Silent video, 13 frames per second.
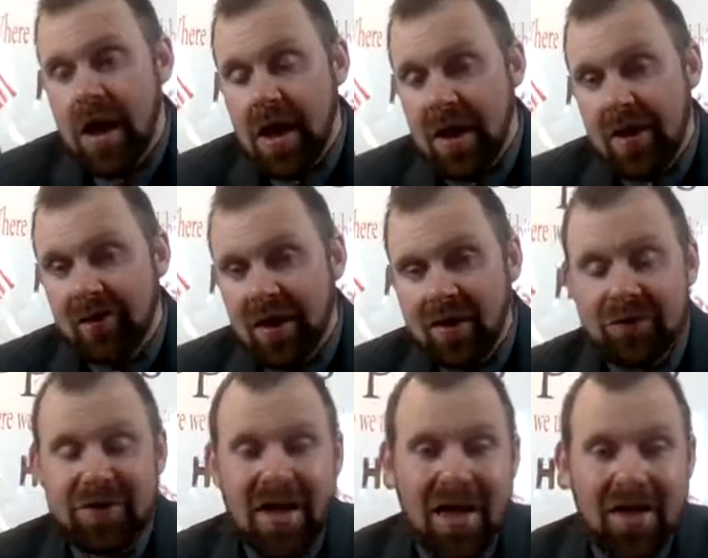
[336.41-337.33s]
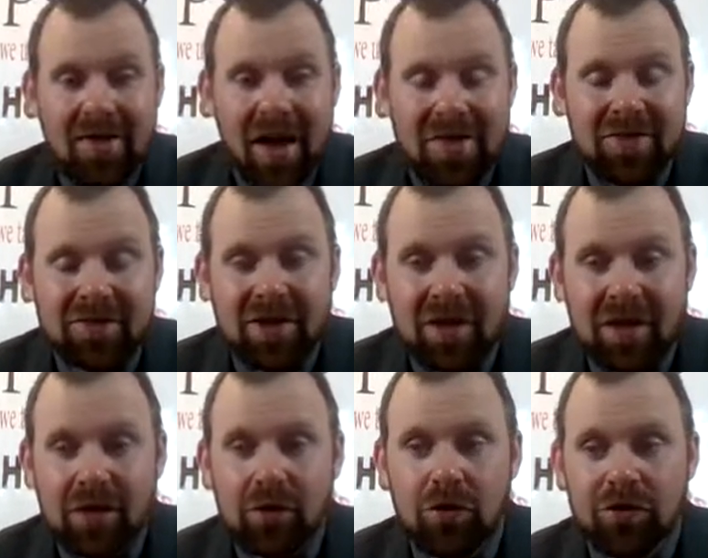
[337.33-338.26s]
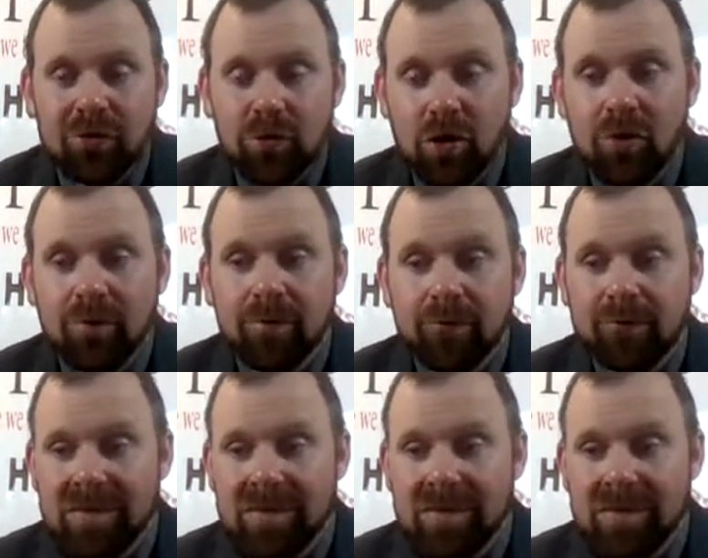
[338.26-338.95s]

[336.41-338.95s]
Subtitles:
And at the end of the day, I think the Eagles will